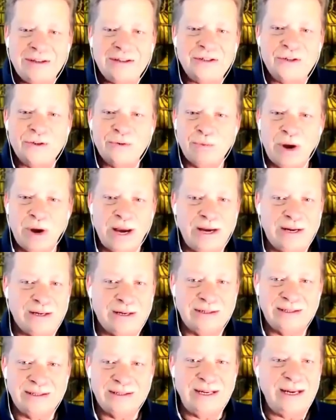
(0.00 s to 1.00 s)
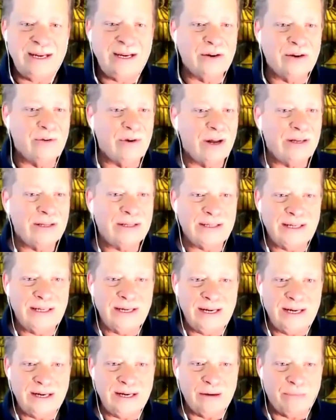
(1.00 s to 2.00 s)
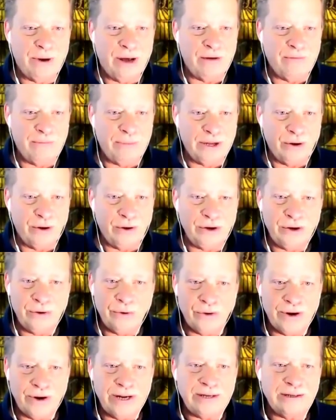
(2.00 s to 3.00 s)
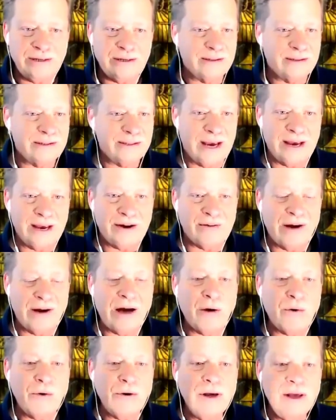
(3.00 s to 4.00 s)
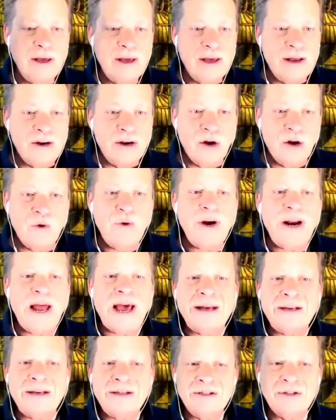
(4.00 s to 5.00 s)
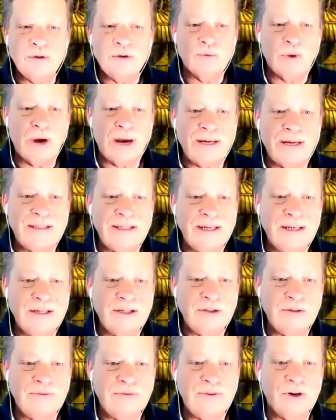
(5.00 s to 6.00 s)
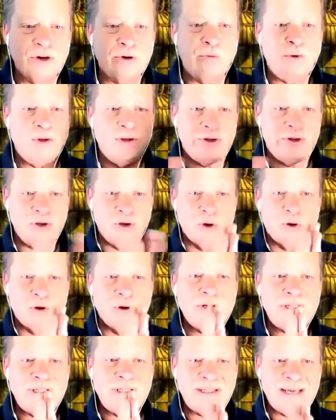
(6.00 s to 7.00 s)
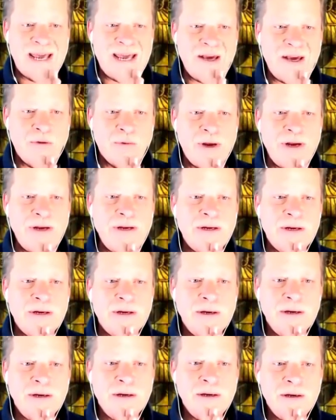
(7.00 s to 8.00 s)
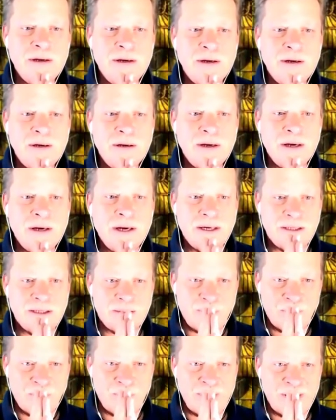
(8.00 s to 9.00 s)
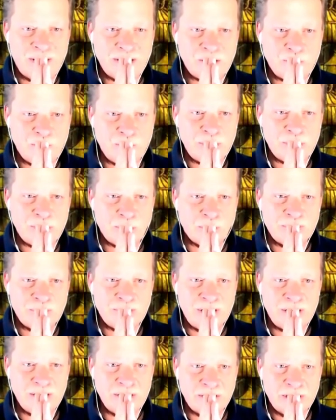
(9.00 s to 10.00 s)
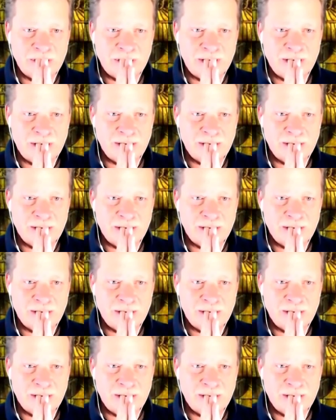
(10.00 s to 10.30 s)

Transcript: right, seen or unseen, above, below you, or inside or out. No one has the right to interfere with your sacred experience with source energy.